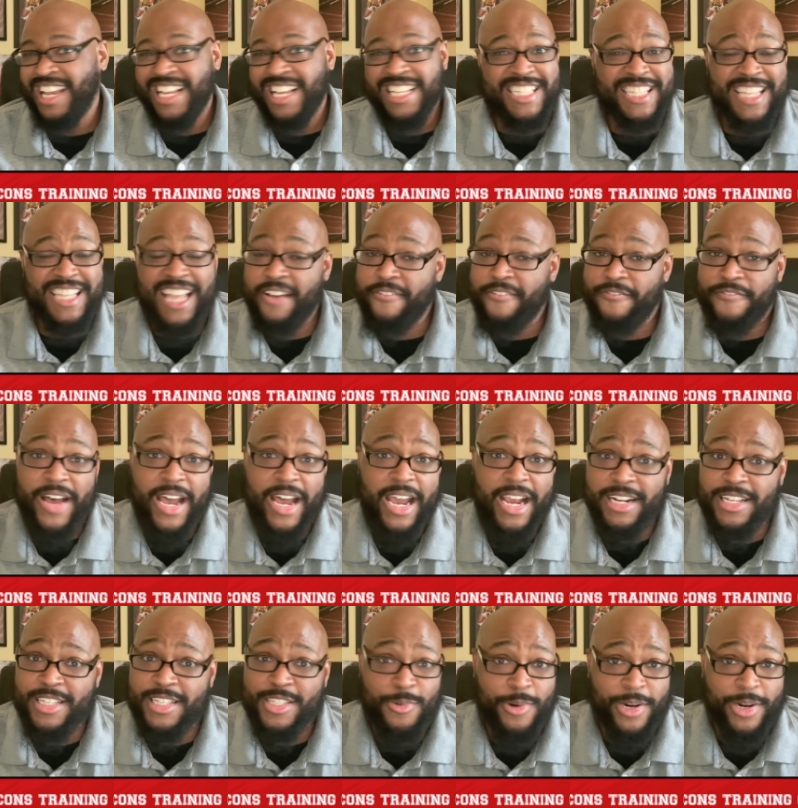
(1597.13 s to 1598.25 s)
It's not
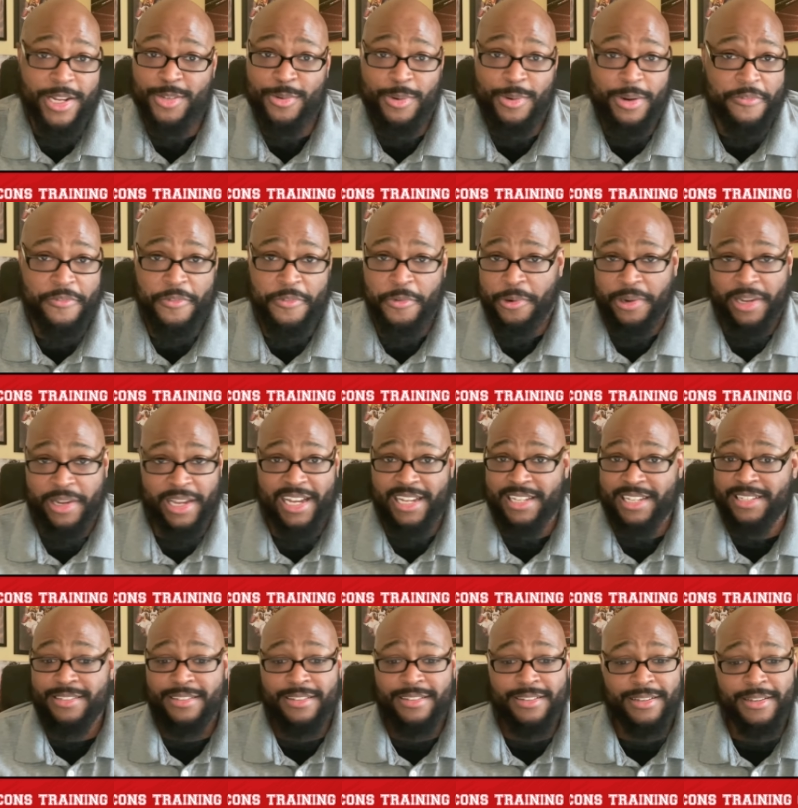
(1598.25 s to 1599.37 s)
fine in 2024,
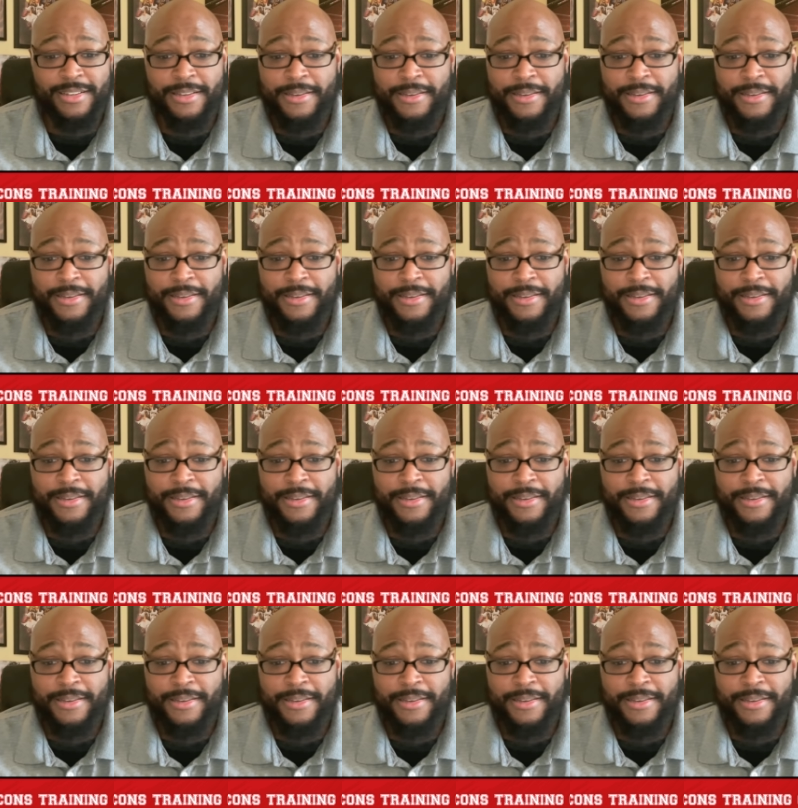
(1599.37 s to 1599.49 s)
guys,